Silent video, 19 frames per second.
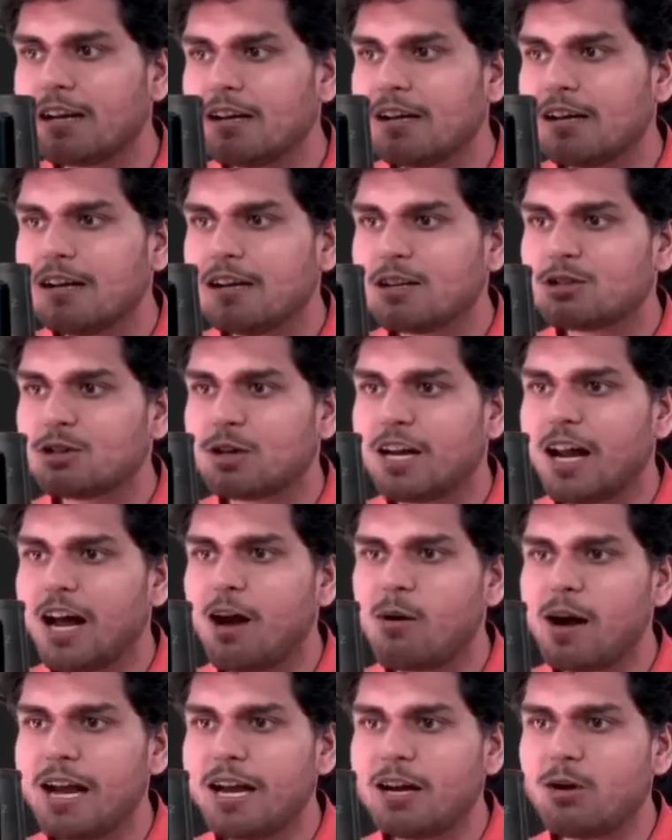So now
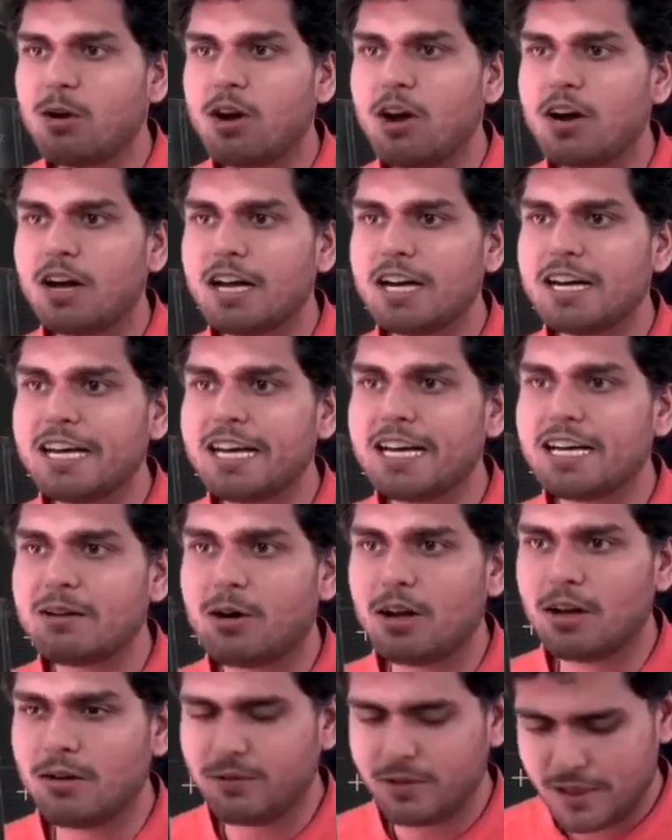I no longer need
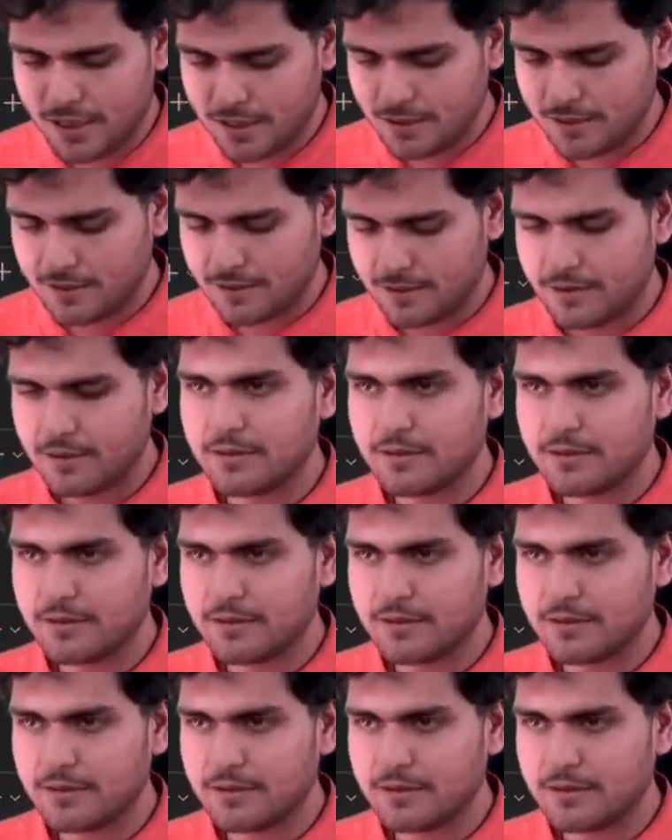all of this.